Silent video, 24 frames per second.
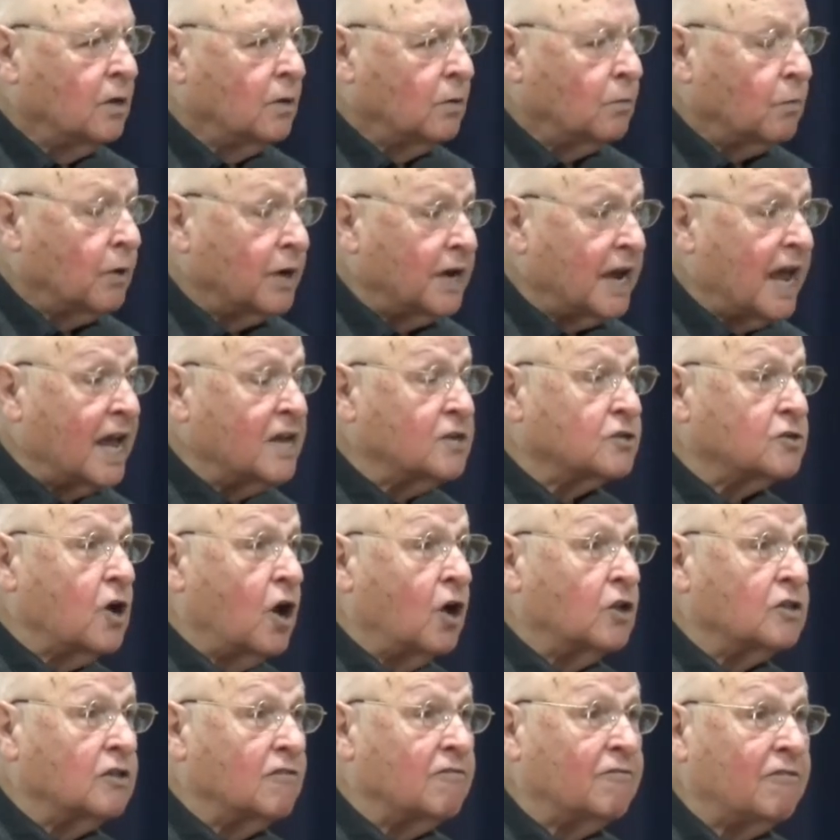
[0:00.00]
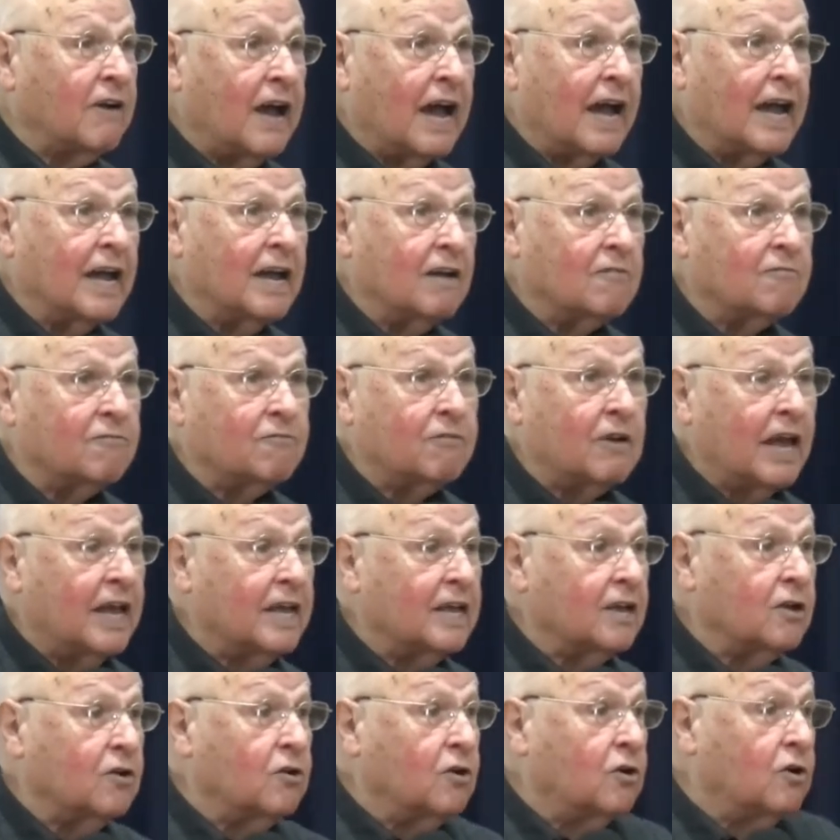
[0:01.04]
When I saw the fire
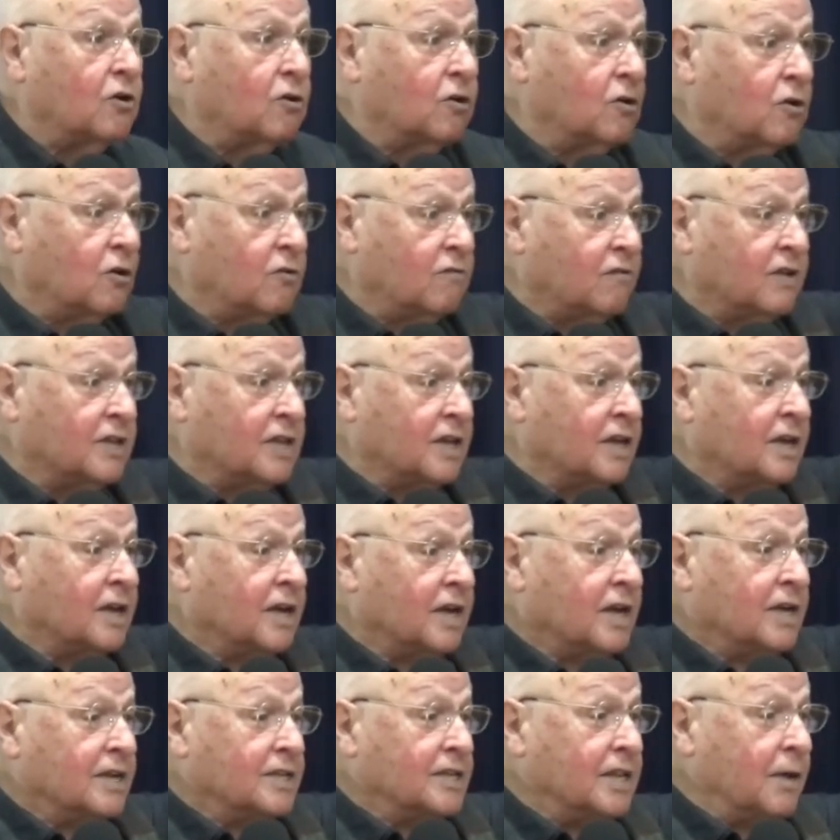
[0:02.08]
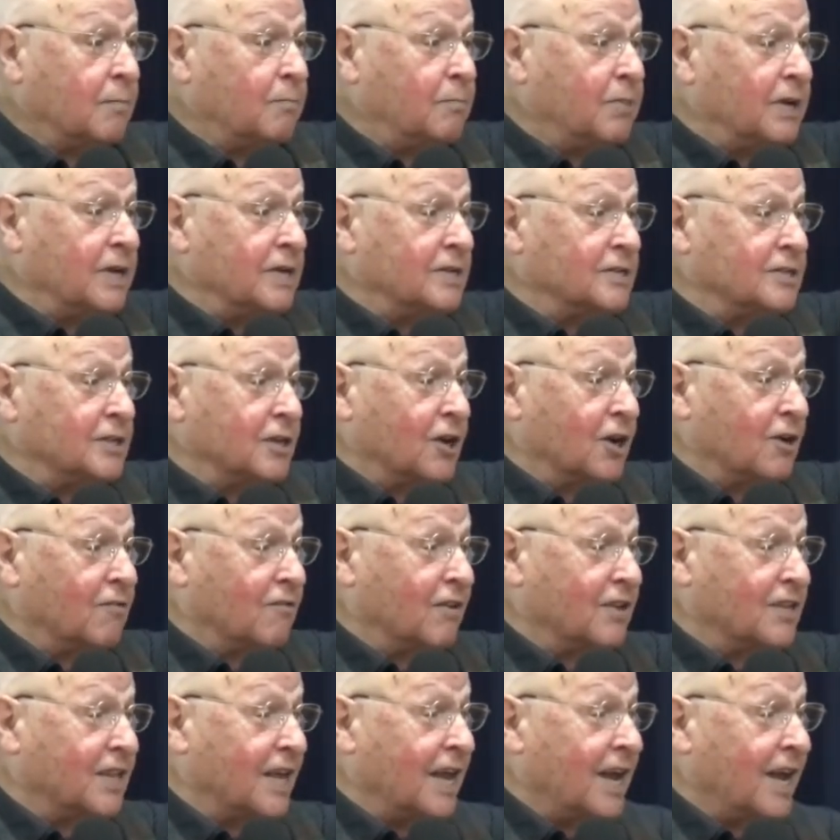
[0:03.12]
flying all over the building
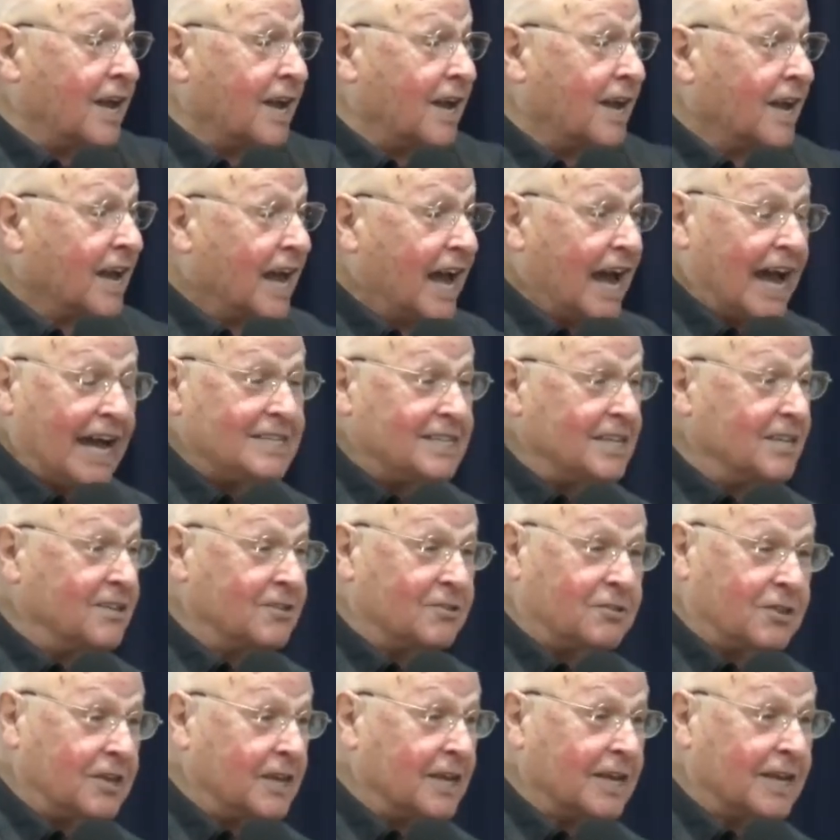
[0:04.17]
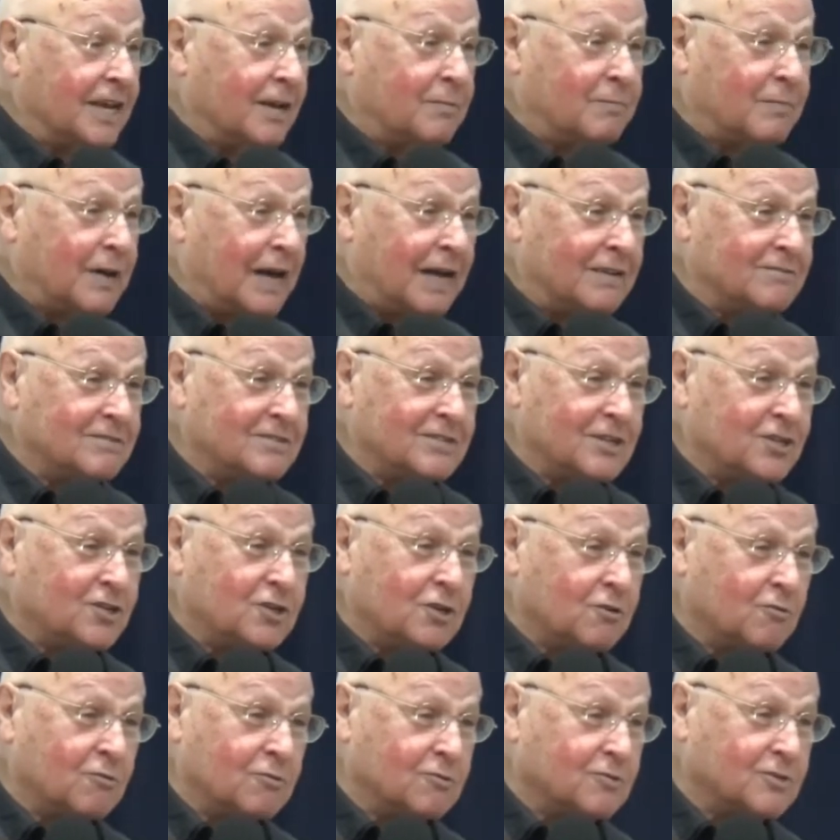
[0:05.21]
over there, I didn't think about the
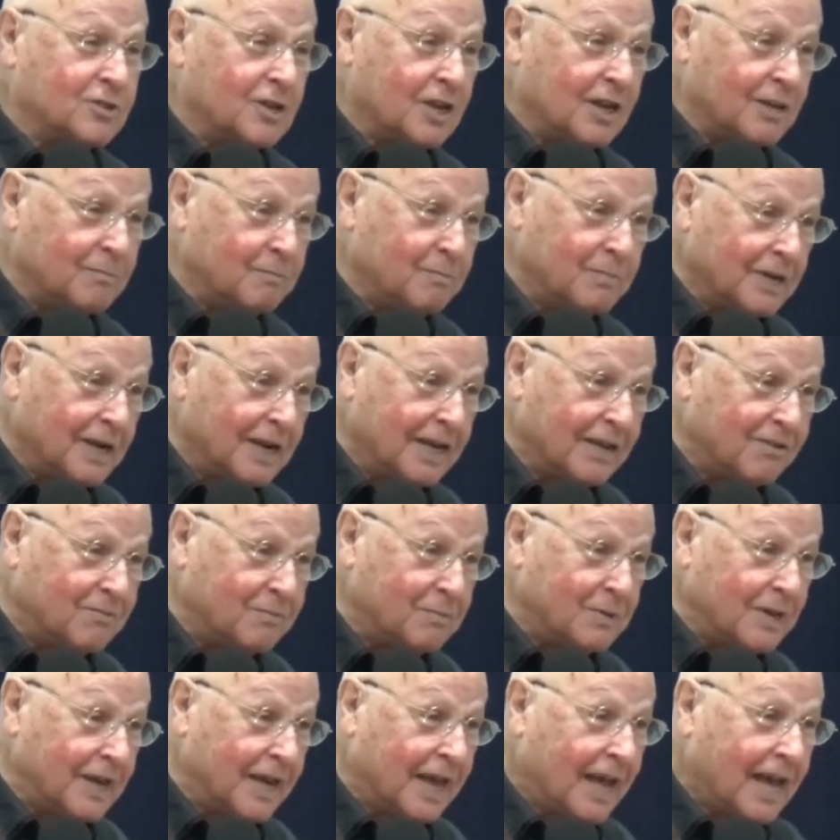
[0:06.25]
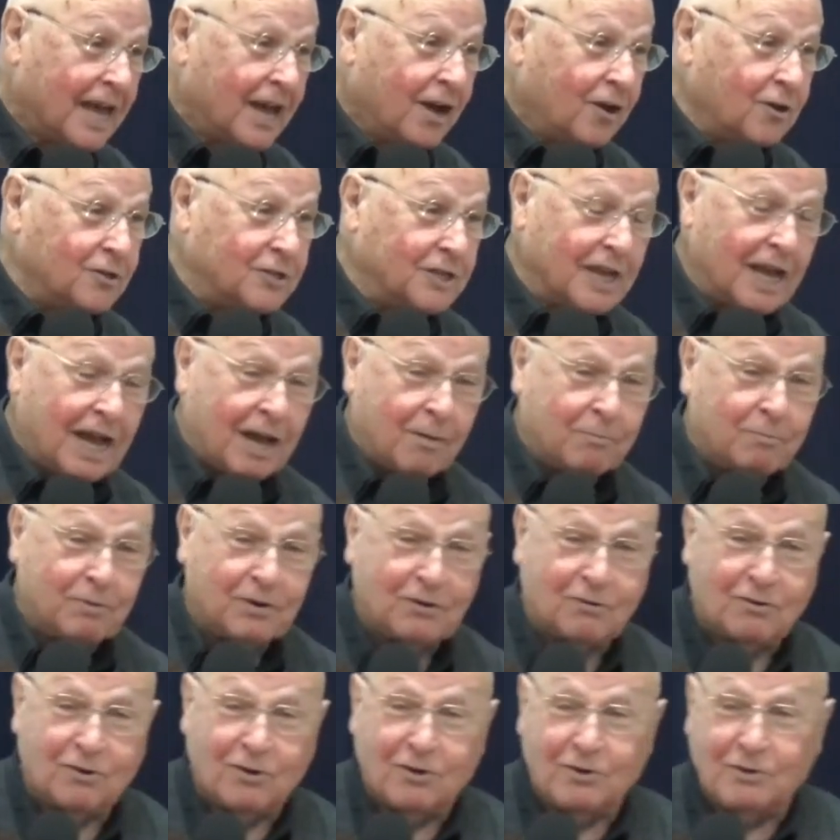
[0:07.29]
Jerusalem, believe me, or the upper
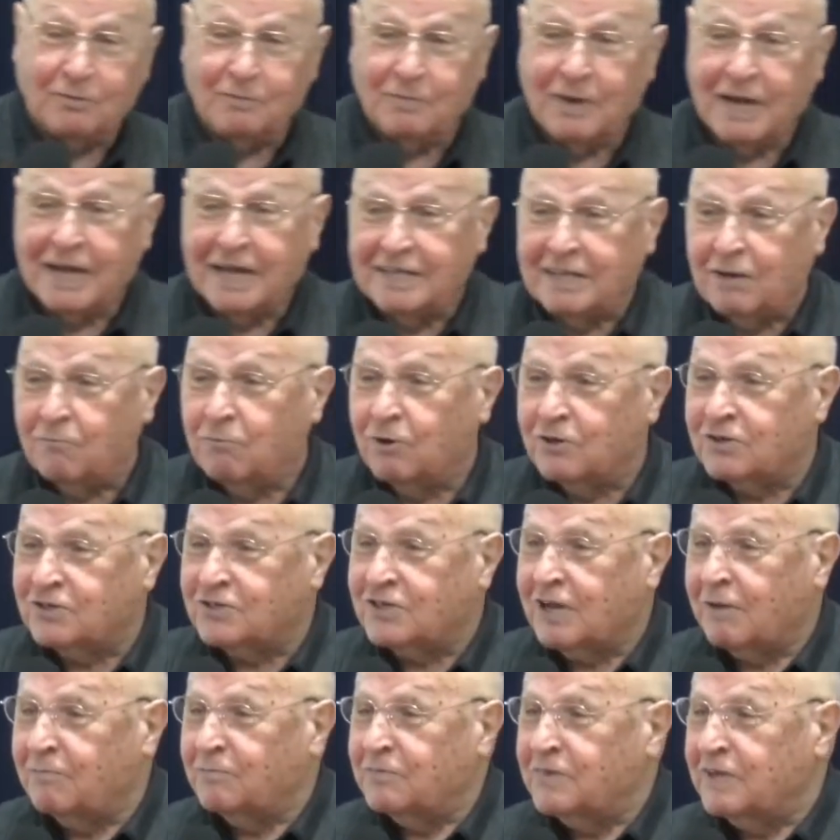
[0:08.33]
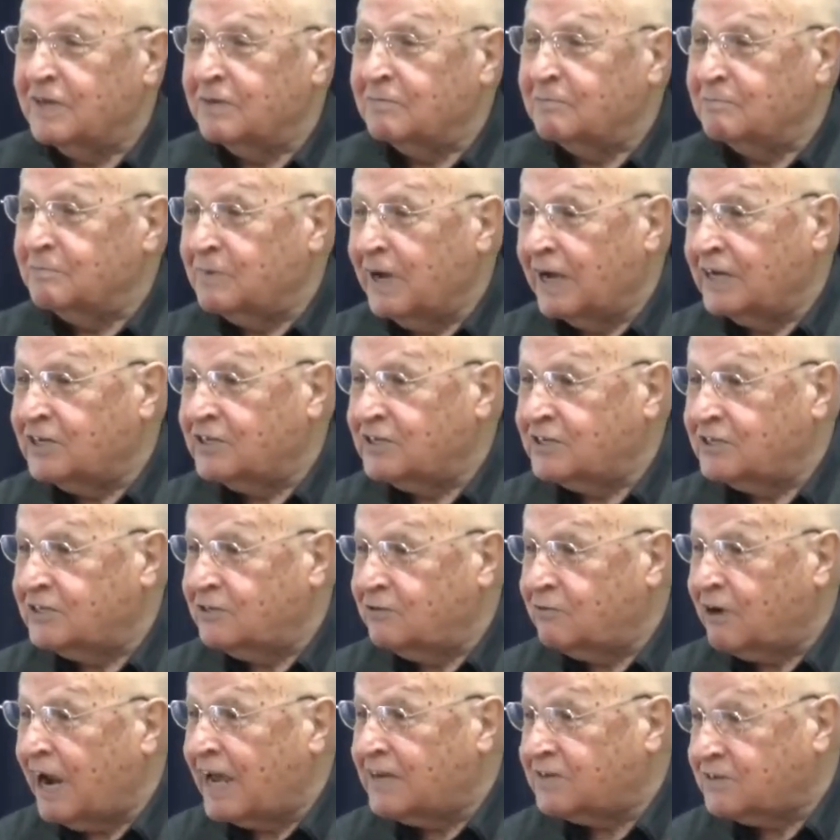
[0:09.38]
room. There was something much
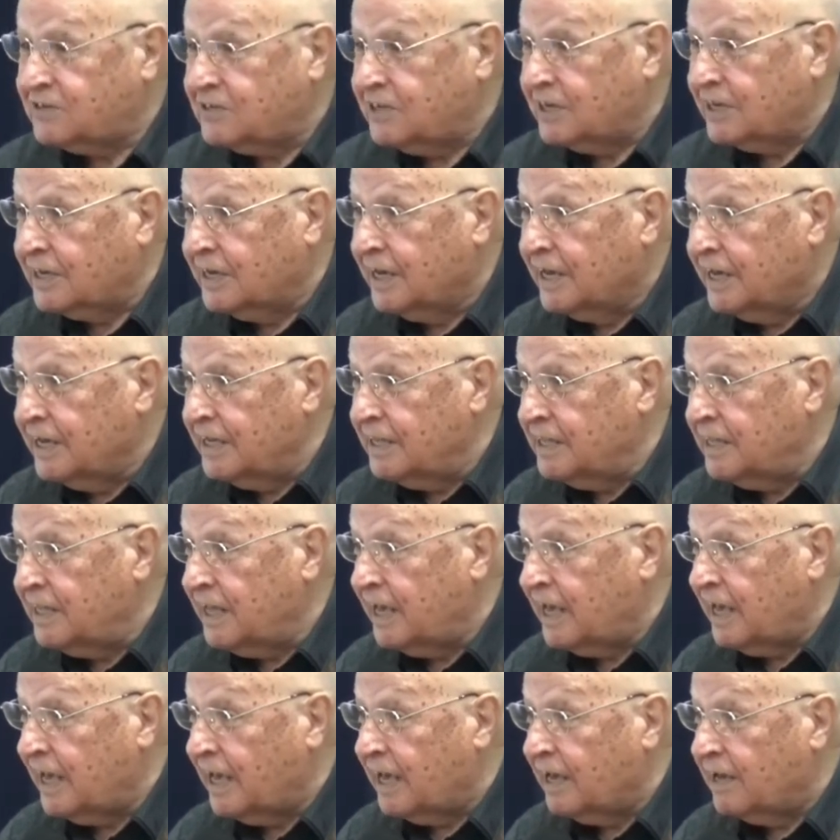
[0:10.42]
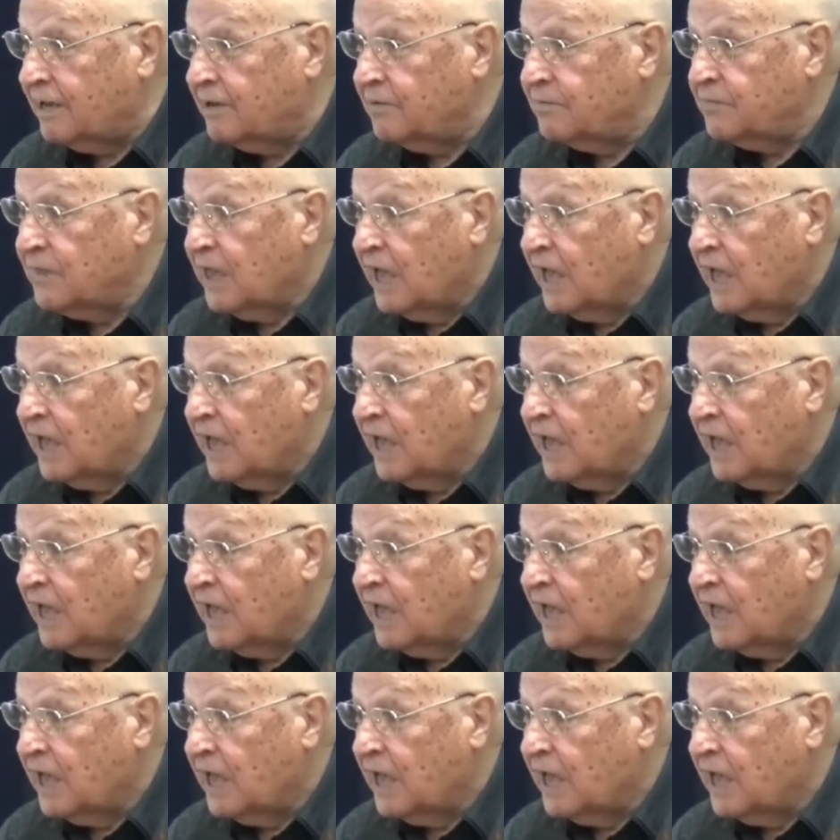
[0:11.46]
drastic in there.